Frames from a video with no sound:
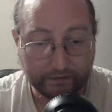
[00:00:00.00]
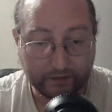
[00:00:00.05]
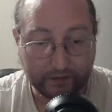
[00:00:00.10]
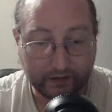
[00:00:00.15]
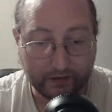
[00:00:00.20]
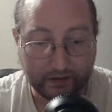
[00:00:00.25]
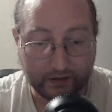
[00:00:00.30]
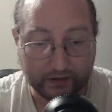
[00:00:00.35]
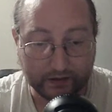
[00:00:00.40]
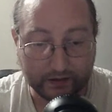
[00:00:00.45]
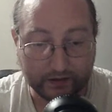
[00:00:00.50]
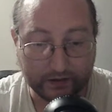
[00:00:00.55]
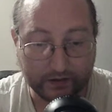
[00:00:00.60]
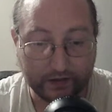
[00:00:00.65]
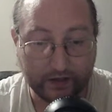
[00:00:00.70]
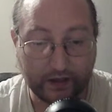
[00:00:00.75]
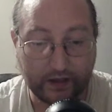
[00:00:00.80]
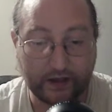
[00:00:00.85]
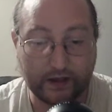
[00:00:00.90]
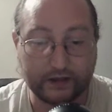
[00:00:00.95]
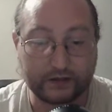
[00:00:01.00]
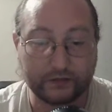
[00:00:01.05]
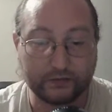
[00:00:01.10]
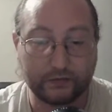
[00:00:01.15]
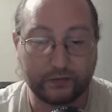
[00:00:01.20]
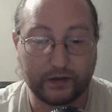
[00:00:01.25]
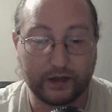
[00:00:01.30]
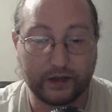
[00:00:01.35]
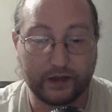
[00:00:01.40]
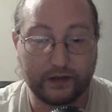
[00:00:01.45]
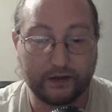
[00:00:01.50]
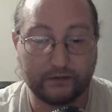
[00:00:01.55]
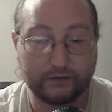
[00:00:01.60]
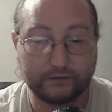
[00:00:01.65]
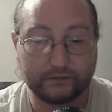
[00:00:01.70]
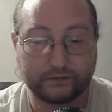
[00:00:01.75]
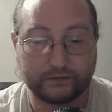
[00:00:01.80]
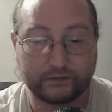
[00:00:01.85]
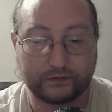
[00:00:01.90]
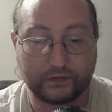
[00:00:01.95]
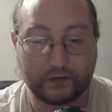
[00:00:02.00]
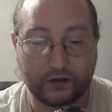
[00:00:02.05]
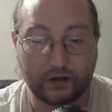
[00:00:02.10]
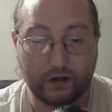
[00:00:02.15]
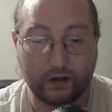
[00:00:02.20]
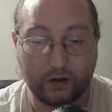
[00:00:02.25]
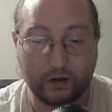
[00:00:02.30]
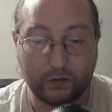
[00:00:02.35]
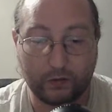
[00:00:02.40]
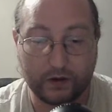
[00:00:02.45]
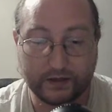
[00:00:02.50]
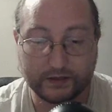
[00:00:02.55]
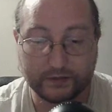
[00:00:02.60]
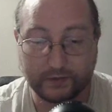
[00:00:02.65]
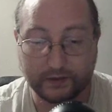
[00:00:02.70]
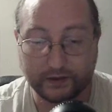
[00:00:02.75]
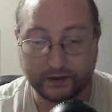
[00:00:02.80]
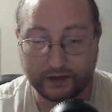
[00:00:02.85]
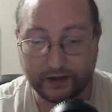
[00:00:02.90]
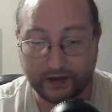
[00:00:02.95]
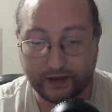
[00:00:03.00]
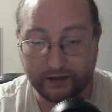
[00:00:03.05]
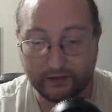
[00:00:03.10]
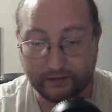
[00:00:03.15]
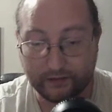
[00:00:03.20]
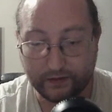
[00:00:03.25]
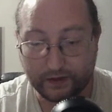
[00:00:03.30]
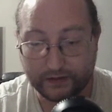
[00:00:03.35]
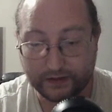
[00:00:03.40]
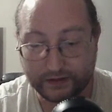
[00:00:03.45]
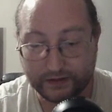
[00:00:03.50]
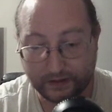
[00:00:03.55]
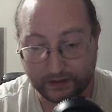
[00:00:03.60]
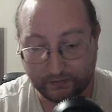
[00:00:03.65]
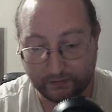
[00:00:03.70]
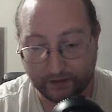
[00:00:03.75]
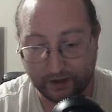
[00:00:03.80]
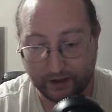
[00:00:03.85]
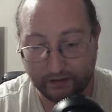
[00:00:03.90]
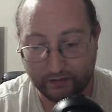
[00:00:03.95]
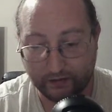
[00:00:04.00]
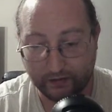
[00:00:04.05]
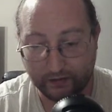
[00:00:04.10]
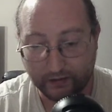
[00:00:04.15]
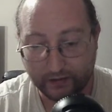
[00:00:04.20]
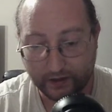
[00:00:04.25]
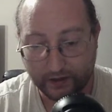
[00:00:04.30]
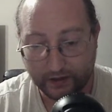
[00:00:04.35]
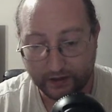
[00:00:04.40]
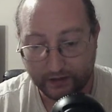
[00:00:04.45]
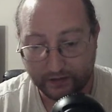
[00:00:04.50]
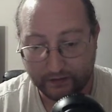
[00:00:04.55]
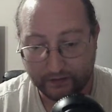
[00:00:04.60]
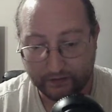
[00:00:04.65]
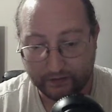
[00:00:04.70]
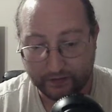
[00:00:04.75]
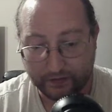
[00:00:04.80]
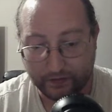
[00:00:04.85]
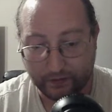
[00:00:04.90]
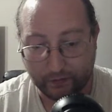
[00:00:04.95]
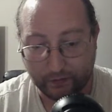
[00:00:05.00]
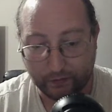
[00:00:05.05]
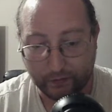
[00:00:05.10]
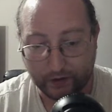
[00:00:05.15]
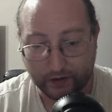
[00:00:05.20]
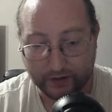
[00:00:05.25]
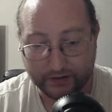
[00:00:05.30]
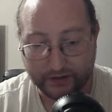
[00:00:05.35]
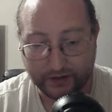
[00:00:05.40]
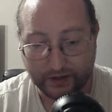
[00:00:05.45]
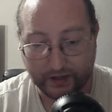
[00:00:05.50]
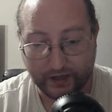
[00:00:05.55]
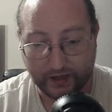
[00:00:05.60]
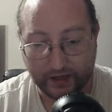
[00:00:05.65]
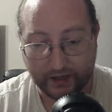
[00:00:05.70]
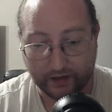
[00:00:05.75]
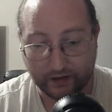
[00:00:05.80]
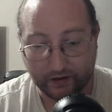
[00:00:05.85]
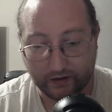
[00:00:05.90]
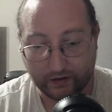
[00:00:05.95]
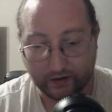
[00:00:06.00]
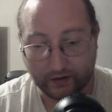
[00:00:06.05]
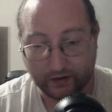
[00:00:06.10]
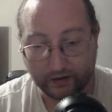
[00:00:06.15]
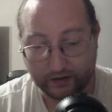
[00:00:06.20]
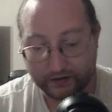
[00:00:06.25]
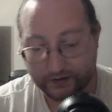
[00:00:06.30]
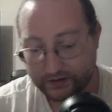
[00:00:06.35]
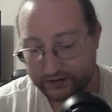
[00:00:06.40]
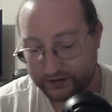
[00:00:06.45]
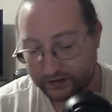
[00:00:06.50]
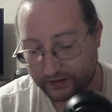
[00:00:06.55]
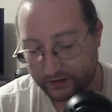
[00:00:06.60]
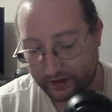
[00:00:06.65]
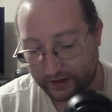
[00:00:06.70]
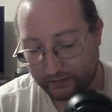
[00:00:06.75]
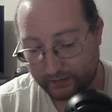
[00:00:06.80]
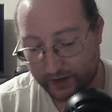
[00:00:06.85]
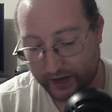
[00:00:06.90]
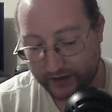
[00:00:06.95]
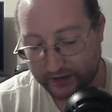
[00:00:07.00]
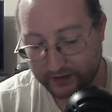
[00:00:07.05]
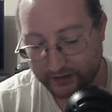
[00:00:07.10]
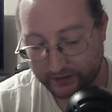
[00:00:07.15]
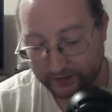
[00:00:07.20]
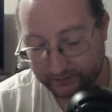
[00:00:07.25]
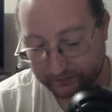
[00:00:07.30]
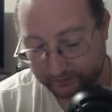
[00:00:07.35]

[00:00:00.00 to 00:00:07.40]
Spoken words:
As we always believe, on some level, the worst thing our hearts can imagine.